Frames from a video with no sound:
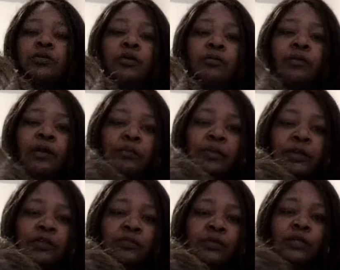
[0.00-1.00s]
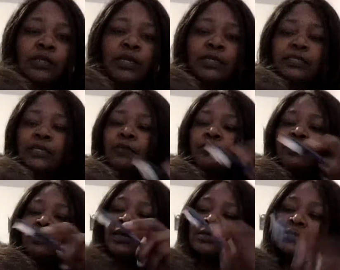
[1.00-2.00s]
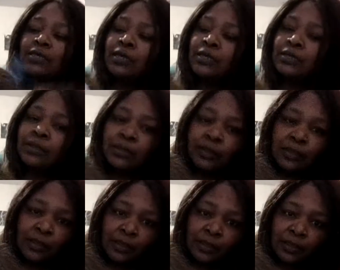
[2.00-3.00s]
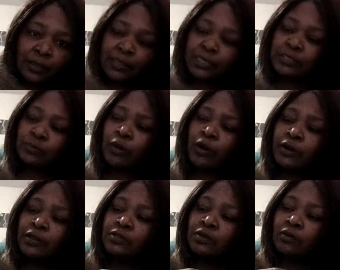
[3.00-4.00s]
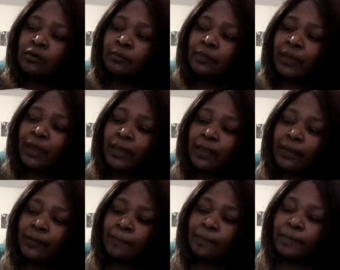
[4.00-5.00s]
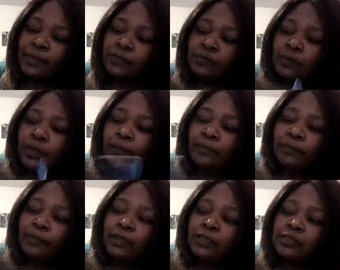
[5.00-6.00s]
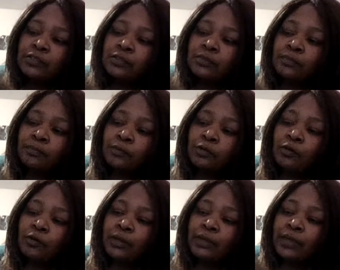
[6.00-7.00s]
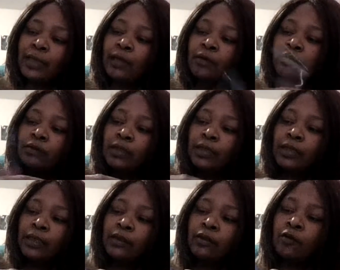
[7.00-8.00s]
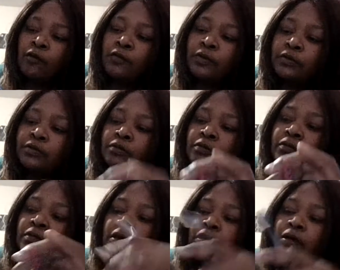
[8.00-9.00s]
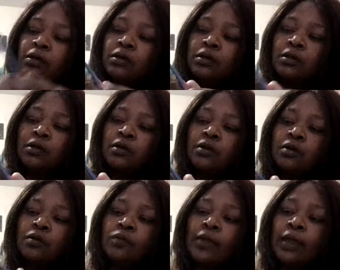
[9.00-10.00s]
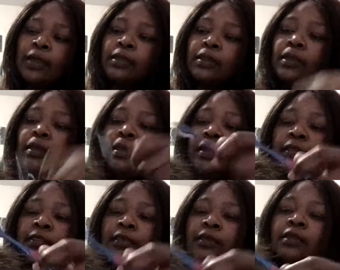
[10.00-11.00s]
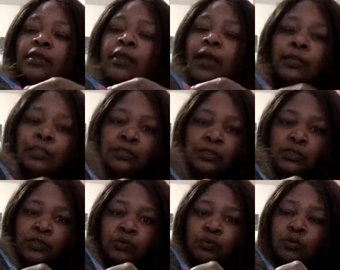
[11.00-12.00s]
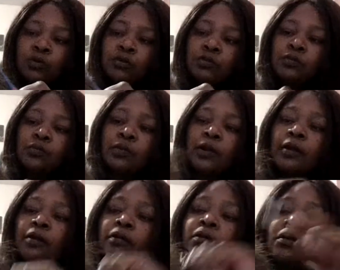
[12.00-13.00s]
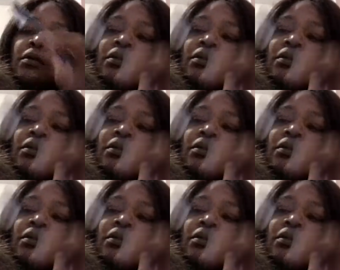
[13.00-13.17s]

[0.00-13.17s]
her around because you really can't tell from that side. This part is going back this way. It's going down and over to the right, and then it actually swirls around,